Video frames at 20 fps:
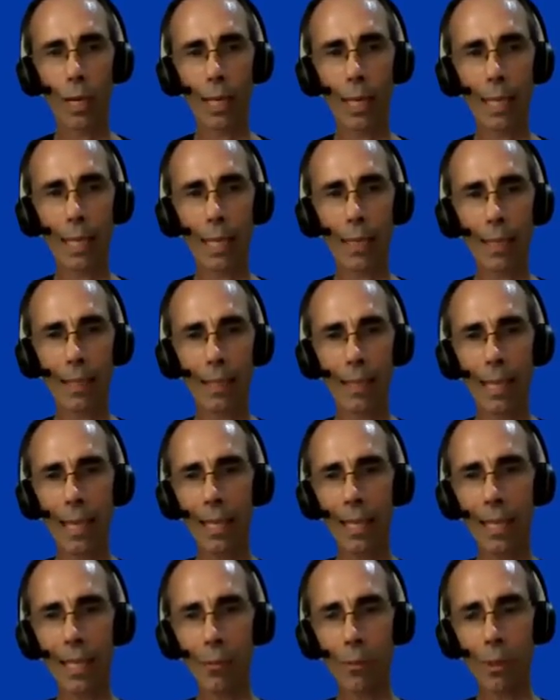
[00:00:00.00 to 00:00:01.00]
when
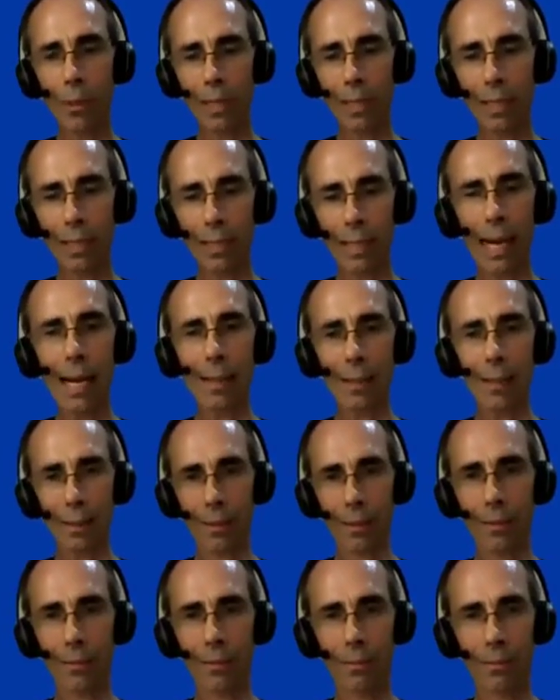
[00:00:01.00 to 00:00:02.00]
Kennedy was in
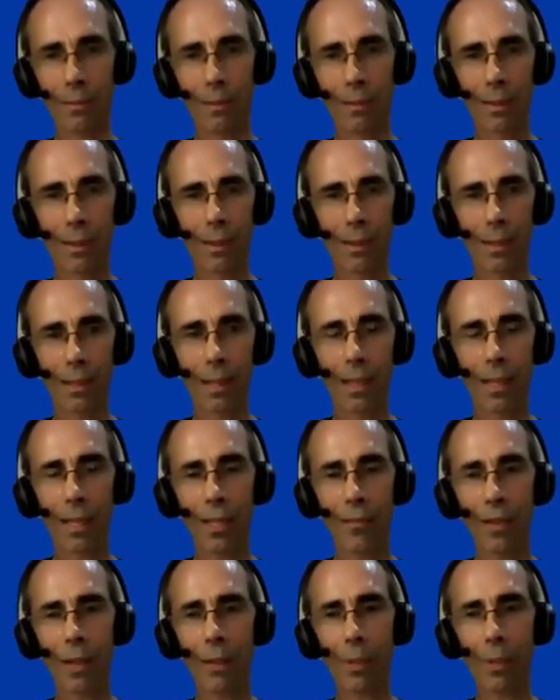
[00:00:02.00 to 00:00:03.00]
Dallas
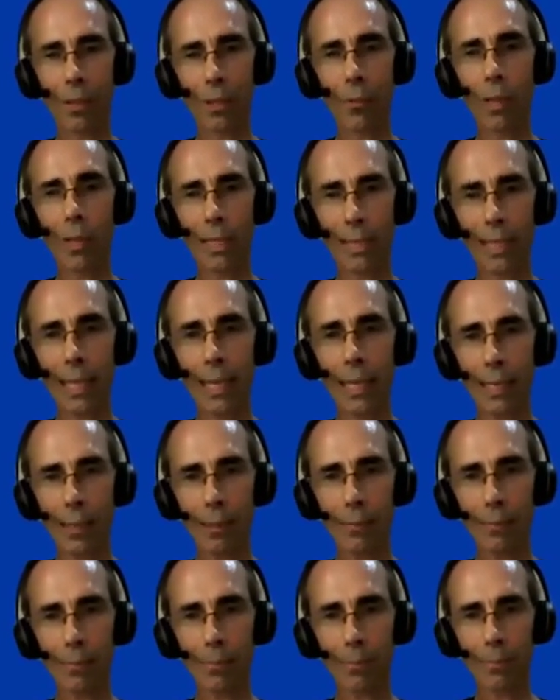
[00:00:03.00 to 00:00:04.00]
on November
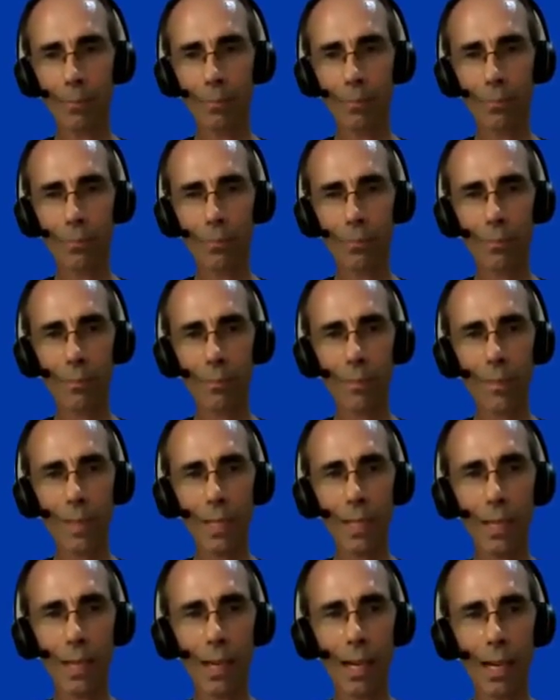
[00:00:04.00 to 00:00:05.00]
22nd,
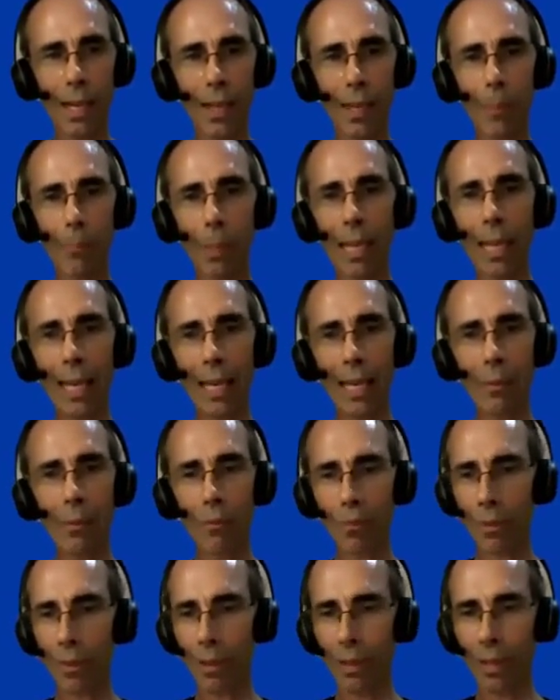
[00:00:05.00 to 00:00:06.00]
the
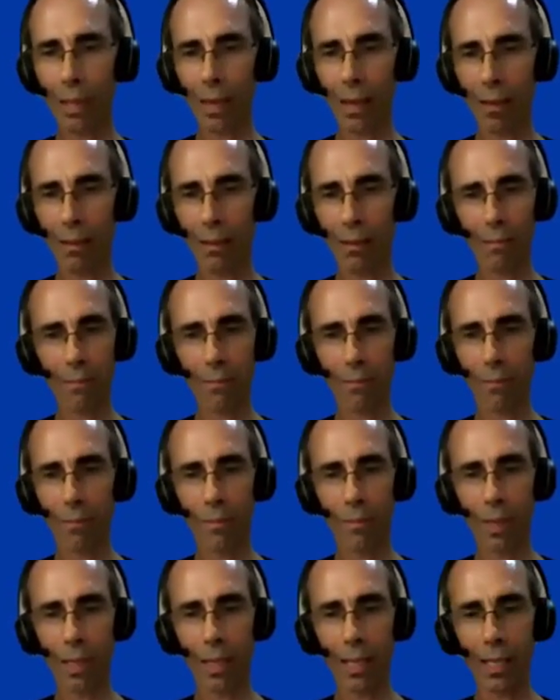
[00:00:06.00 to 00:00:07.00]
plan, the
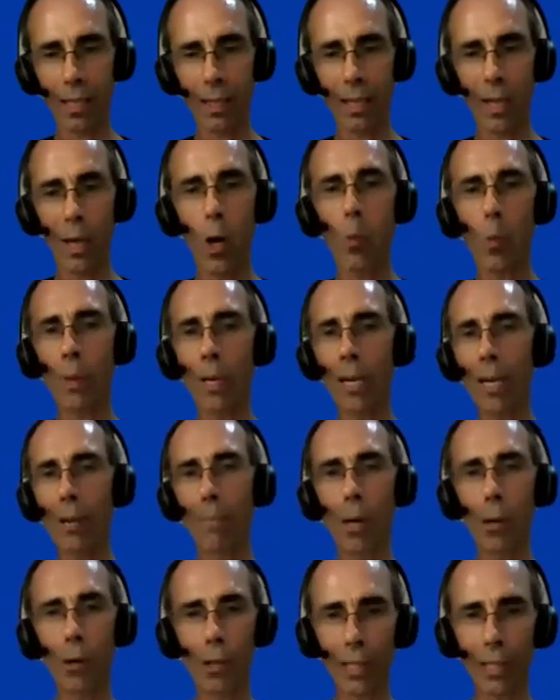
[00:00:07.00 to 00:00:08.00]
open
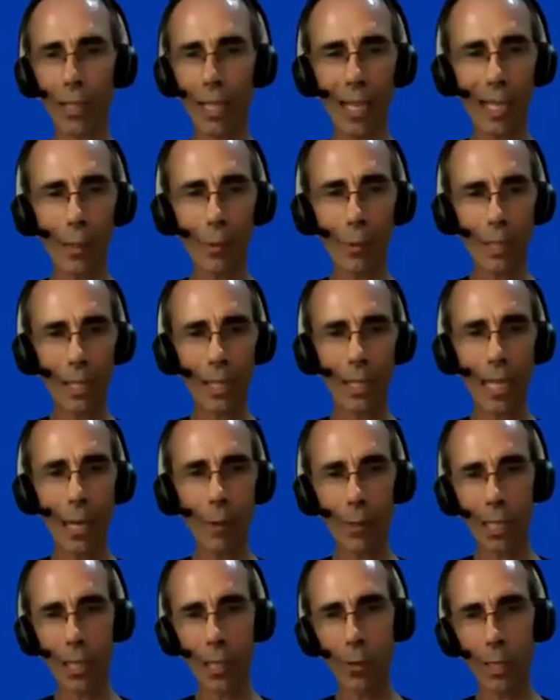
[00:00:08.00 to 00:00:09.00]
air motorcade he was in,
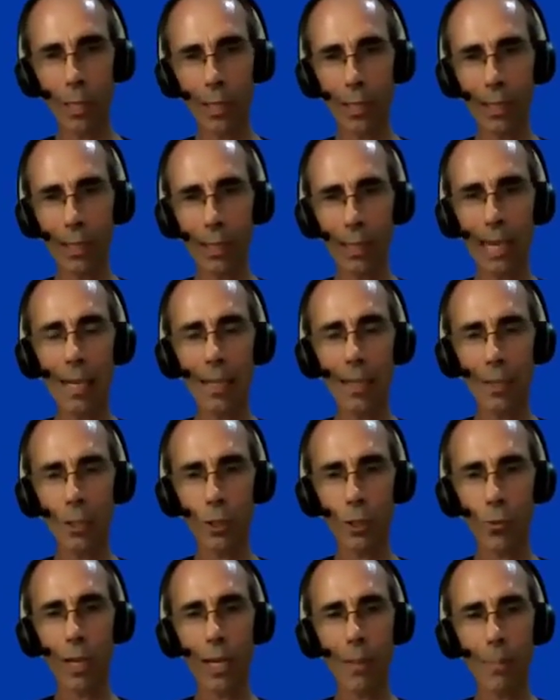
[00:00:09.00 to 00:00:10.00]
they were going to the
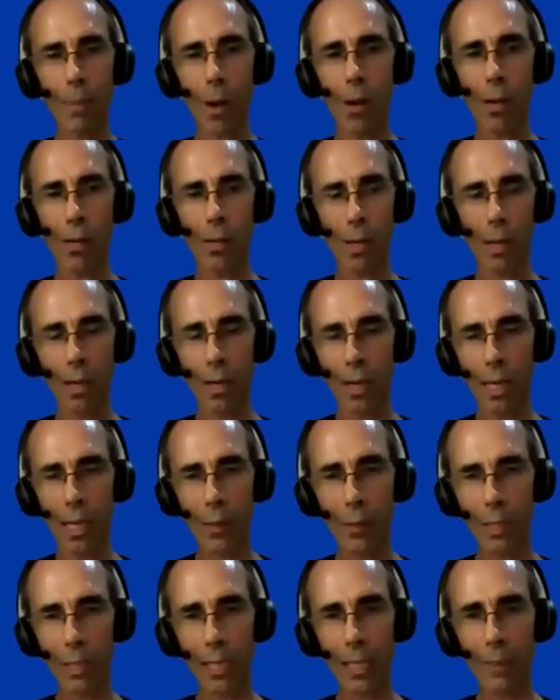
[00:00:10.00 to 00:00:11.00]
Dallas Trade Mart.
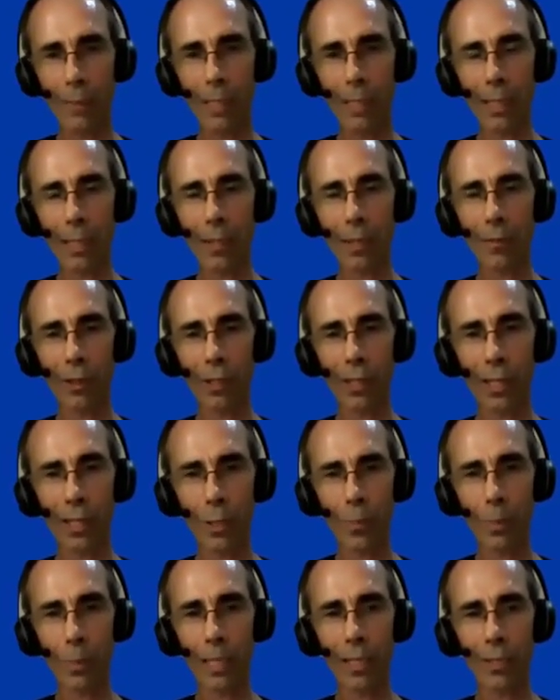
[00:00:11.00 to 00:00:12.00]
He was going to be delivering
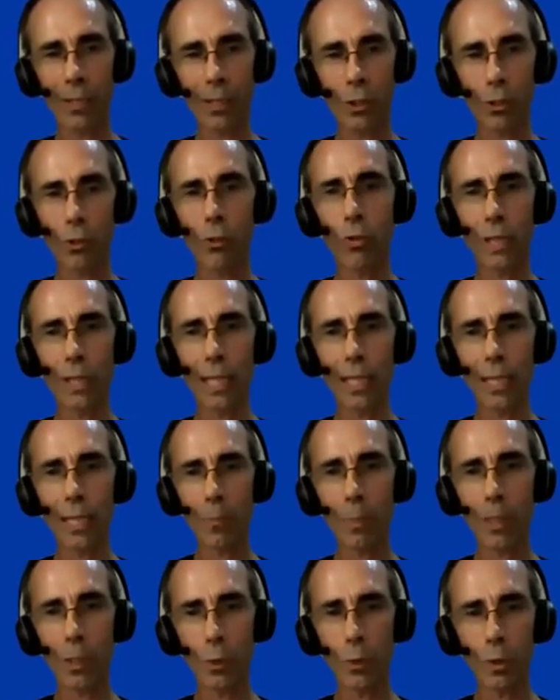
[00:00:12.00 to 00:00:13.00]
a speech. As soon as that
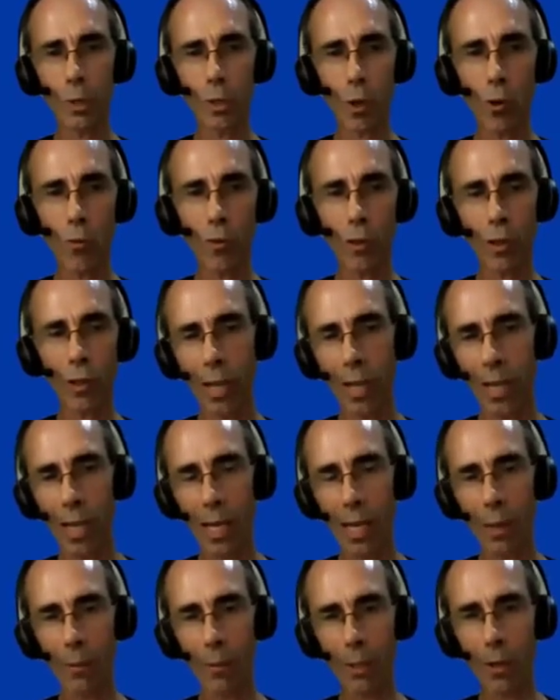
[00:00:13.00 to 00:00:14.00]
speech was over,
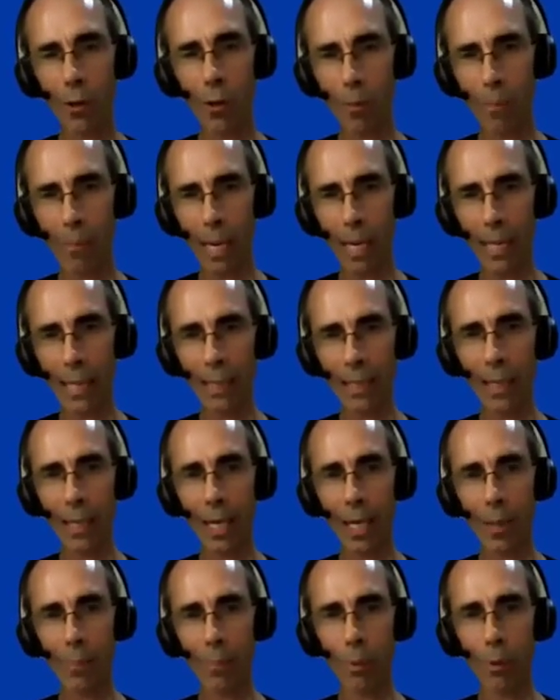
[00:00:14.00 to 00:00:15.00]
he was going back to
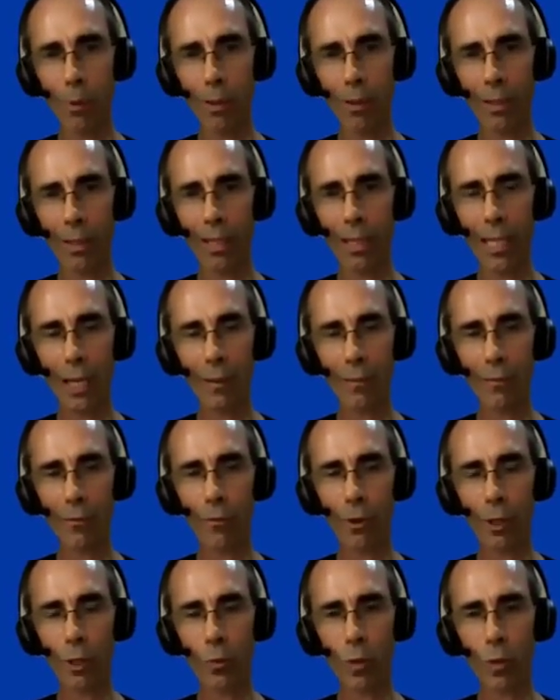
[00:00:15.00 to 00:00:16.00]
the airport. Air
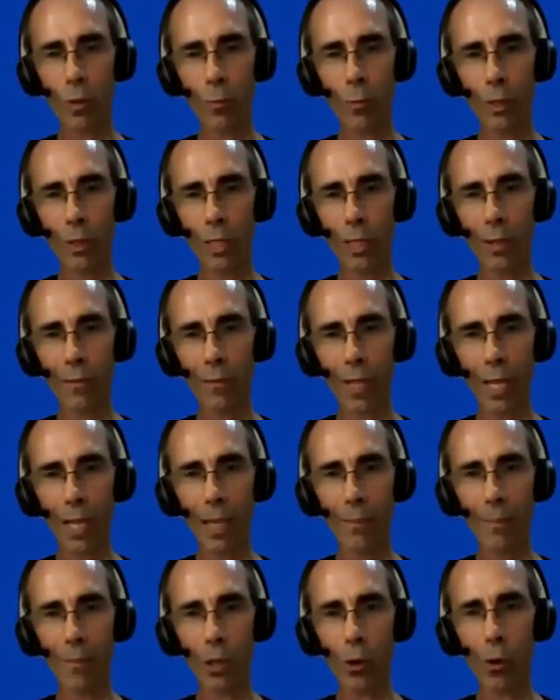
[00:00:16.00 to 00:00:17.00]
Force One was going to
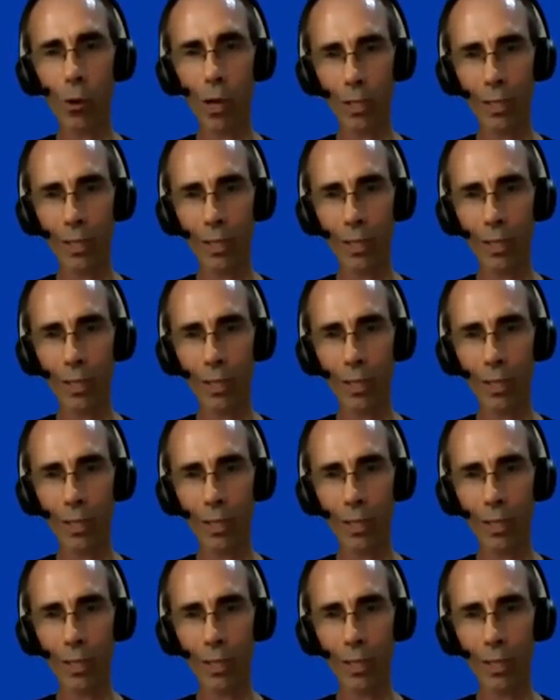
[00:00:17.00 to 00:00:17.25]
fly him to